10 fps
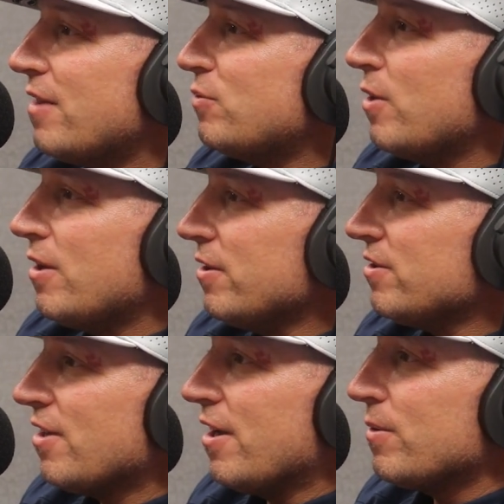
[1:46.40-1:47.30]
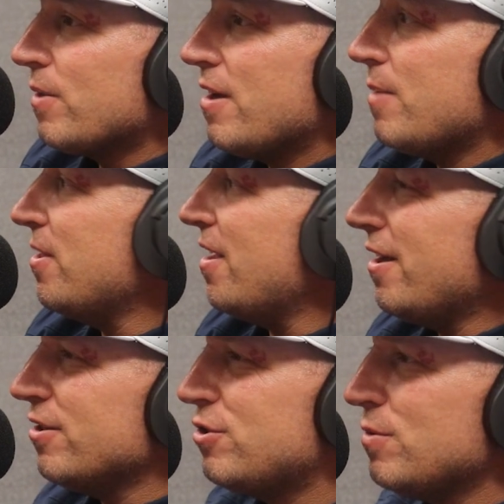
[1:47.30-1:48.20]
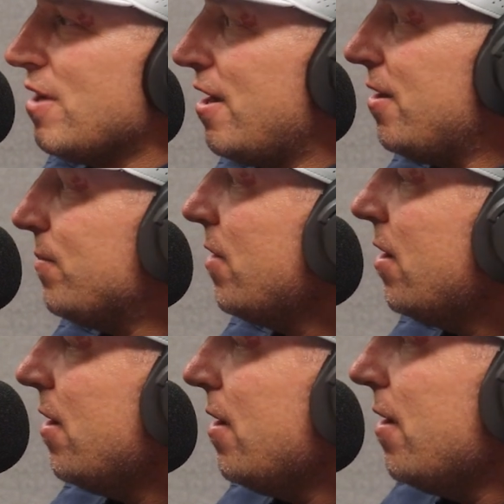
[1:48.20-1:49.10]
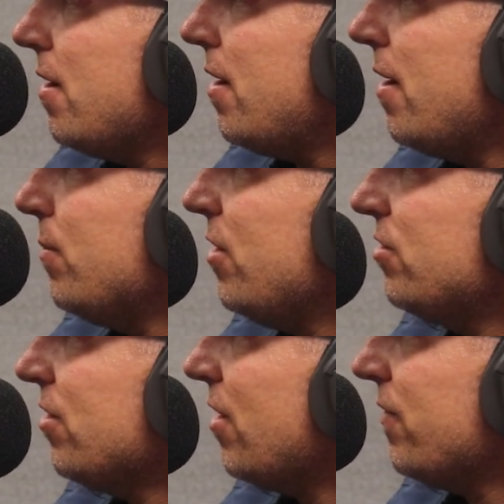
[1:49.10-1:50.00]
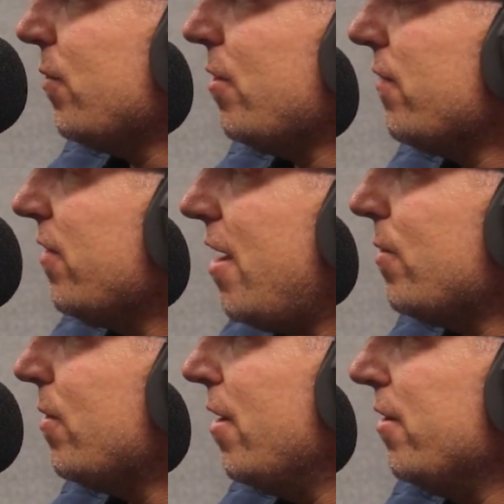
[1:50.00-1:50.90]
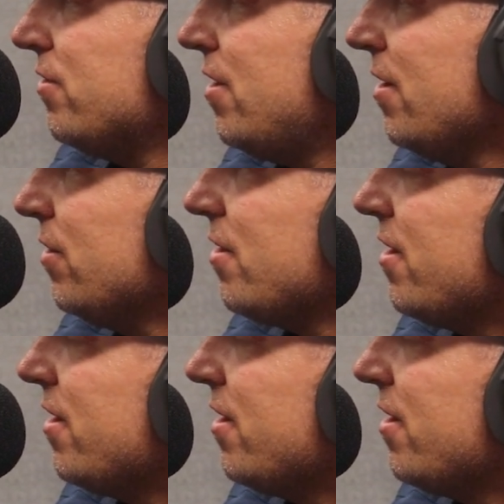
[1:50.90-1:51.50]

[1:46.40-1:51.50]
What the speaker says: That's what it looks like, right? I mean, the LSU game, when he took off or whatever that was, it looked